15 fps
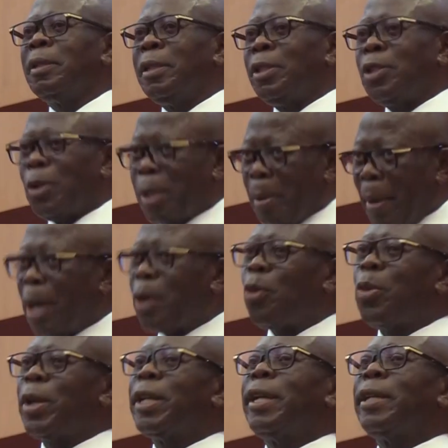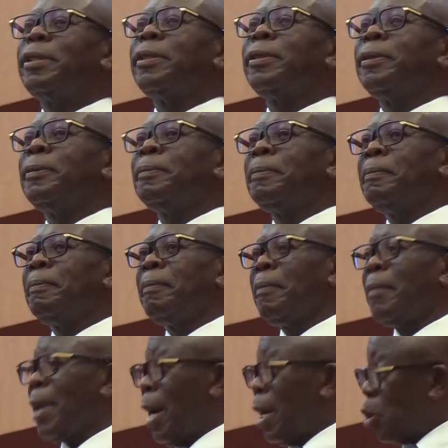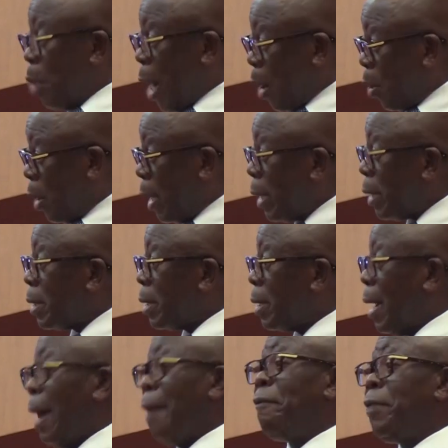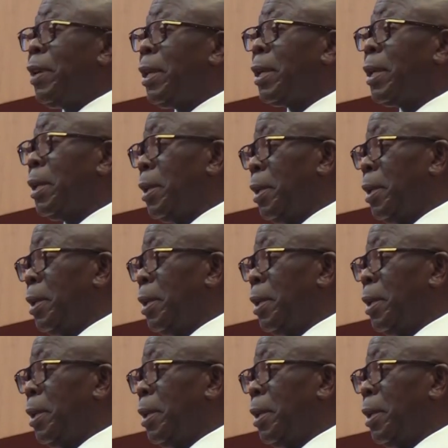is not a mark of weakness. And to our colleagues, I think